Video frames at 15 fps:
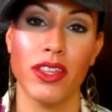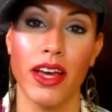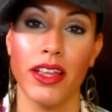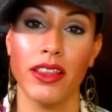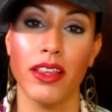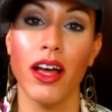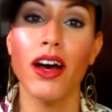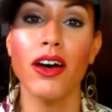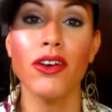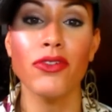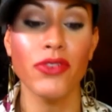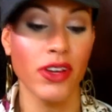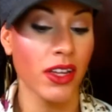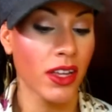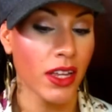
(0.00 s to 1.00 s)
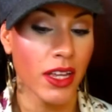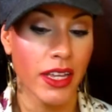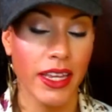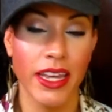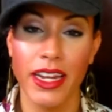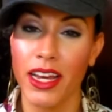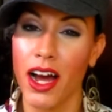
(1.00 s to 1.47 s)
I love
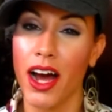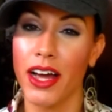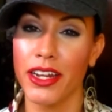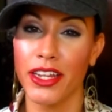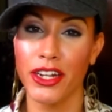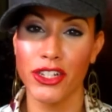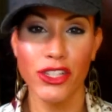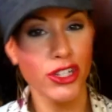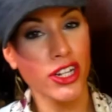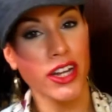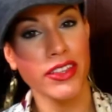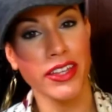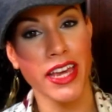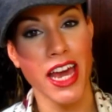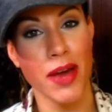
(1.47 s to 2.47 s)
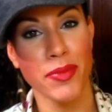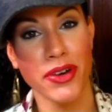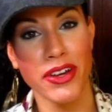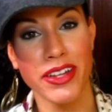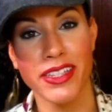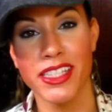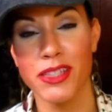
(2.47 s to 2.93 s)
getting on here, turning on the
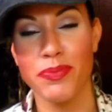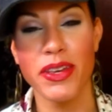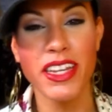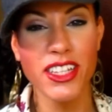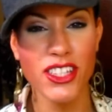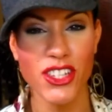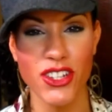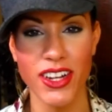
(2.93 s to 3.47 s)
camera and speaking to you